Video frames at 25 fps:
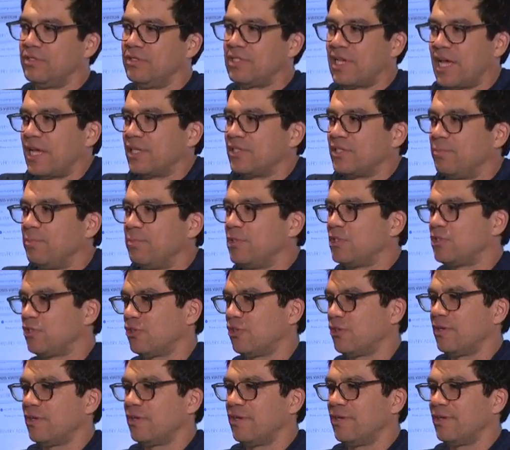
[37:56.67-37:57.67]
Zach's a
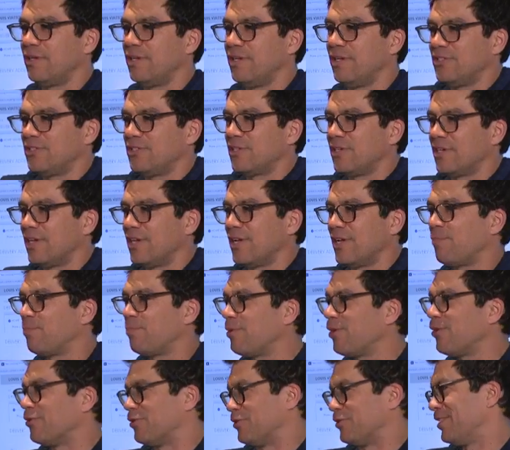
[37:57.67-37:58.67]
mister. He's going to get a
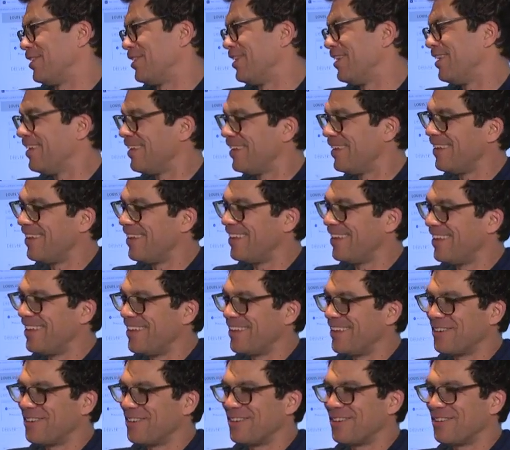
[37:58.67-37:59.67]
purse.
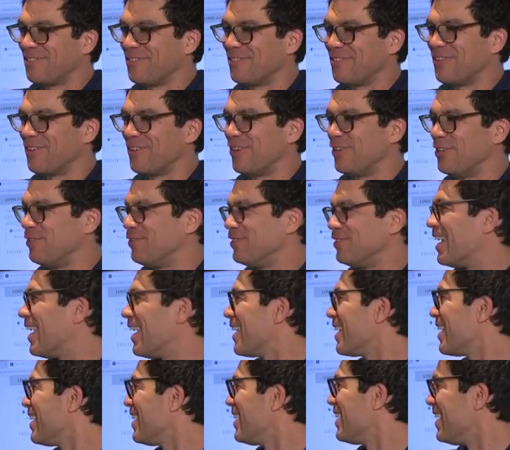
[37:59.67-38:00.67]
Where are you,
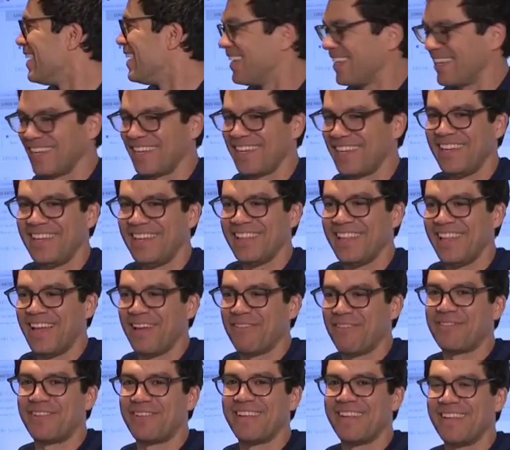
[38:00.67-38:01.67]
Zach? He
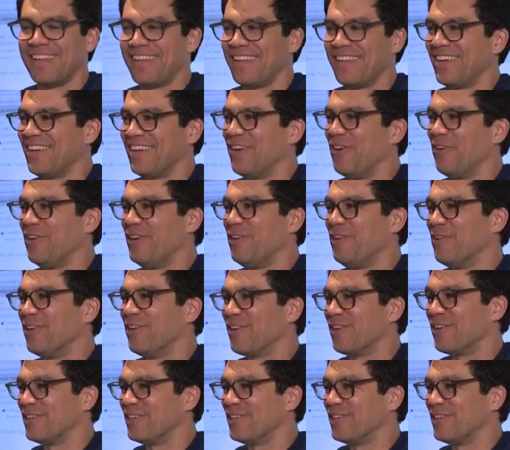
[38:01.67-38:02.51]
left. Oh, he went